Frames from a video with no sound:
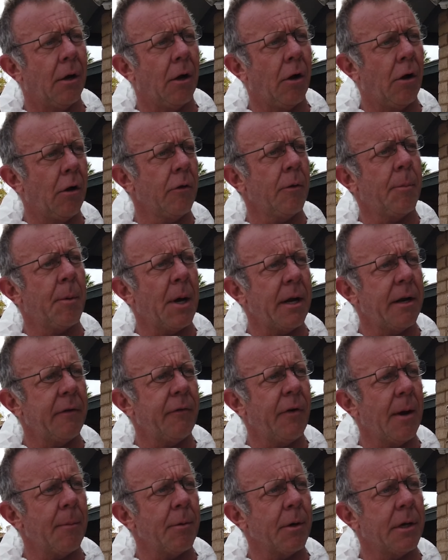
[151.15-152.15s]
all the
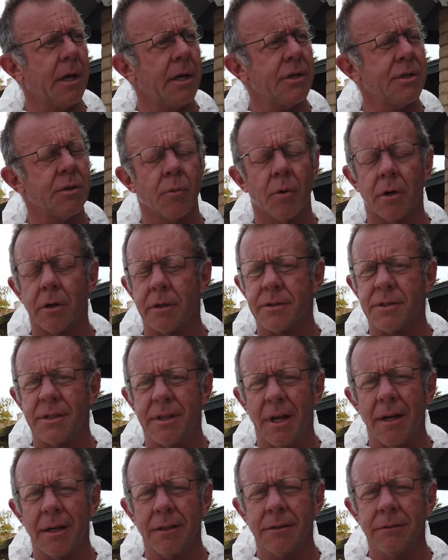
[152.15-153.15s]
body fabrication work is
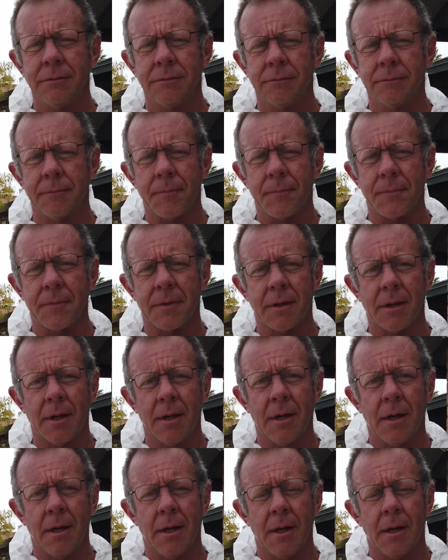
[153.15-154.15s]
done. Okay.
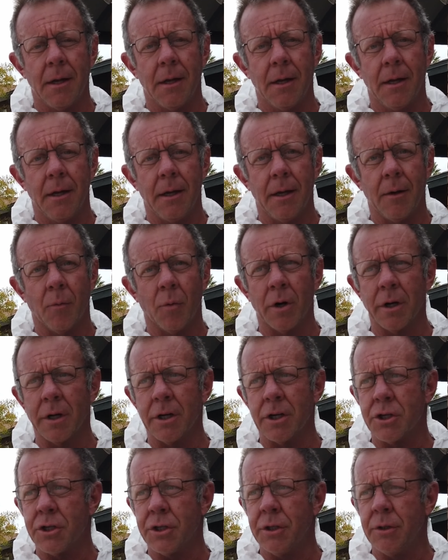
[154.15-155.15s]
We're
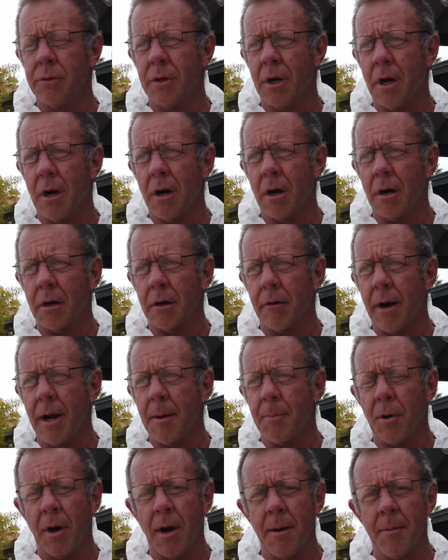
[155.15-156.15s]
gonna shoot our
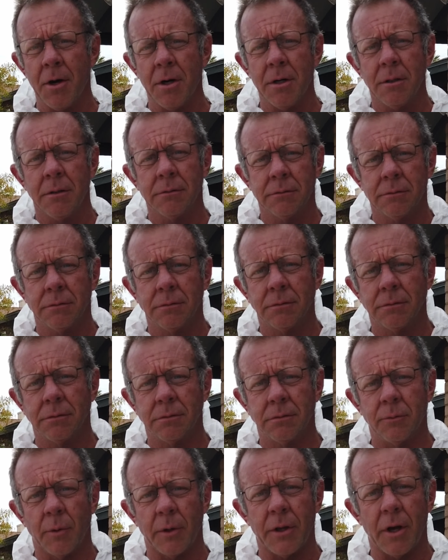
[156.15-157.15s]
gray primer
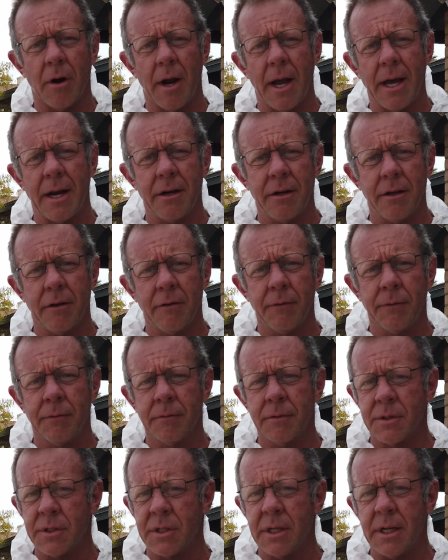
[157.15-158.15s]
with our additive,
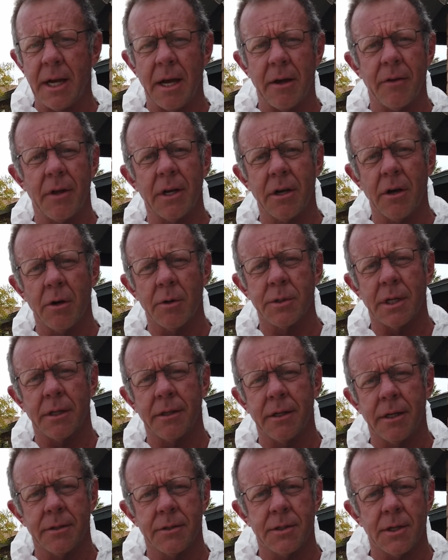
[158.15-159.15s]
see how that goes
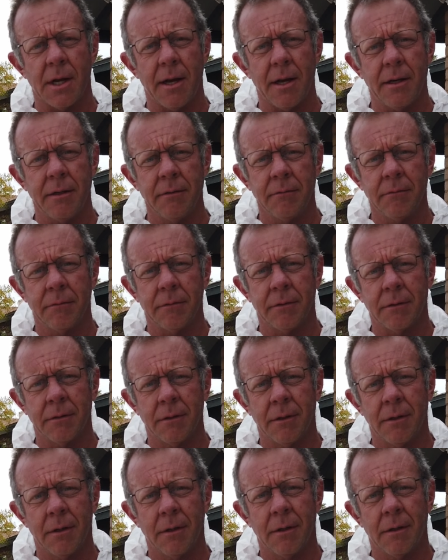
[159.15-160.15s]
on the inside.
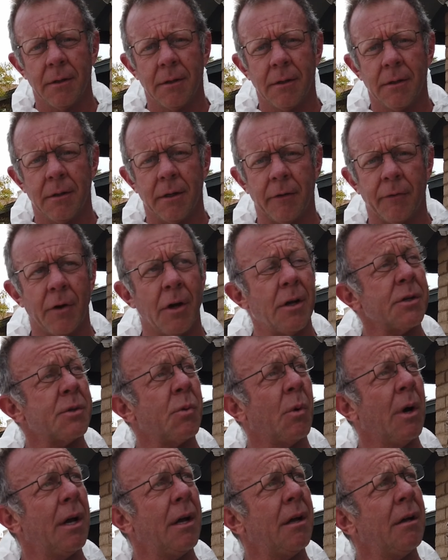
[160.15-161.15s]
Okay. If
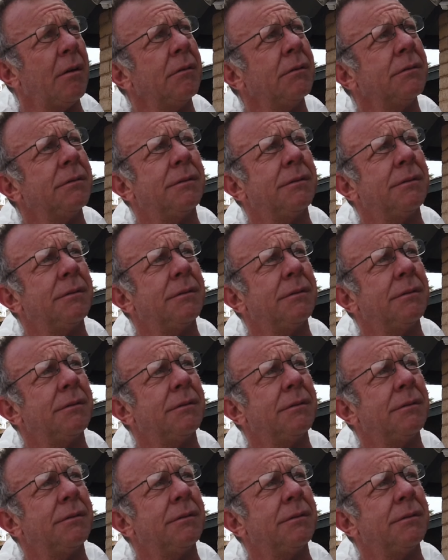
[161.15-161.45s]
all's well